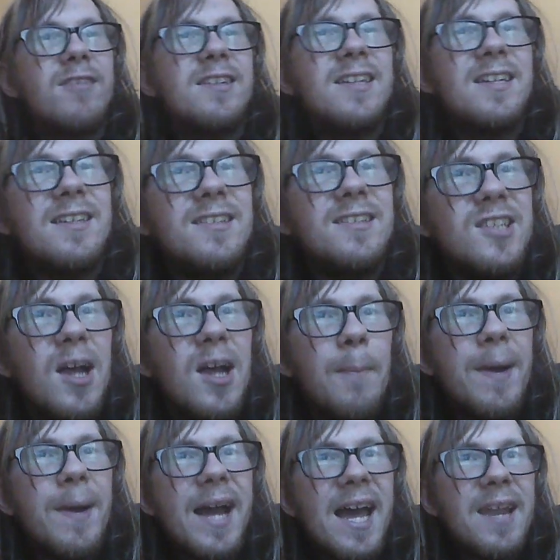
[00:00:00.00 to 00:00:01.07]
it is!
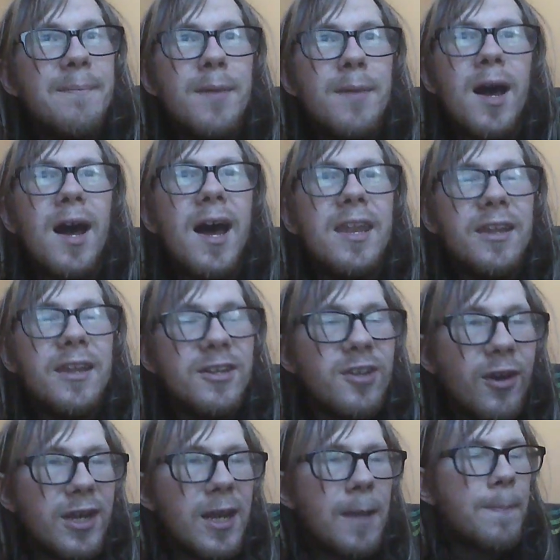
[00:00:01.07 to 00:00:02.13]
Patamon!
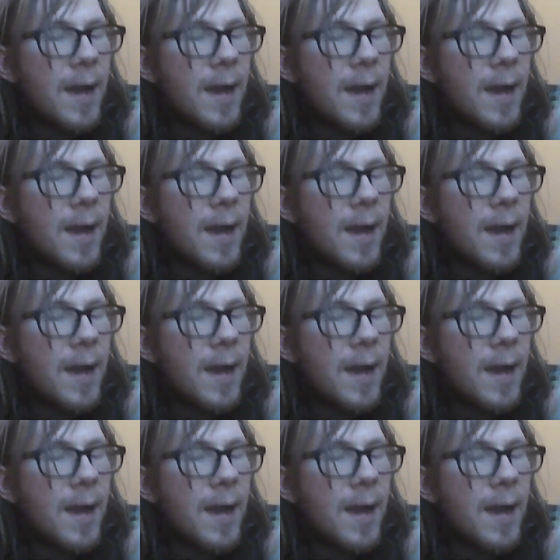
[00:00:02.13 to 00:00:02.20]
Tiny